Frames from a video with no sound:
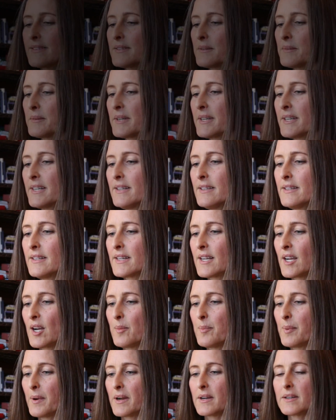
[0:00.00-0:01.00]
so we're gonna look
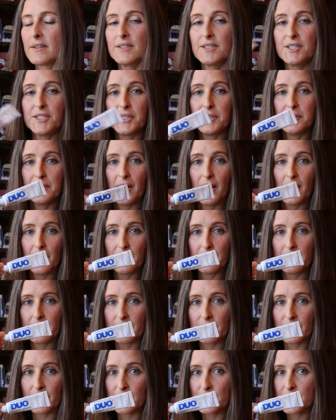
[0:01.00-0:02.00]
up our Duo
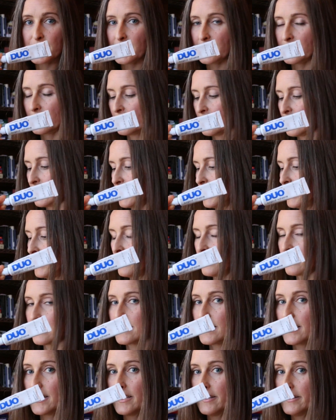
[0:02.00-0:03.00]
Surgical
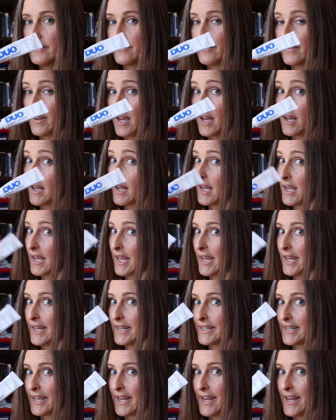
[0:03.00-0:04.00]
Adhesive,
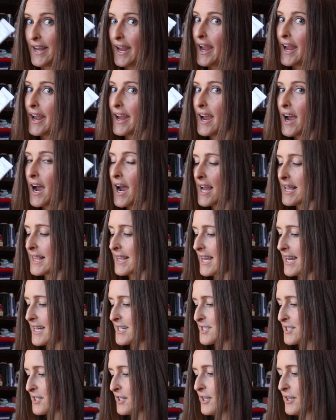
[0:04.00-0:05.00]
A K A
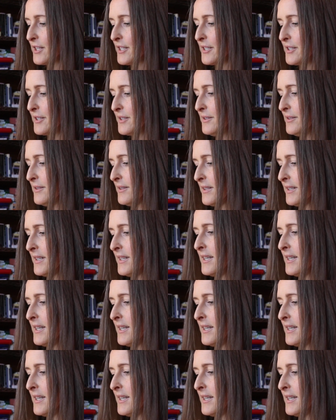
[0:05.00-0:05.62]
eyelash glue.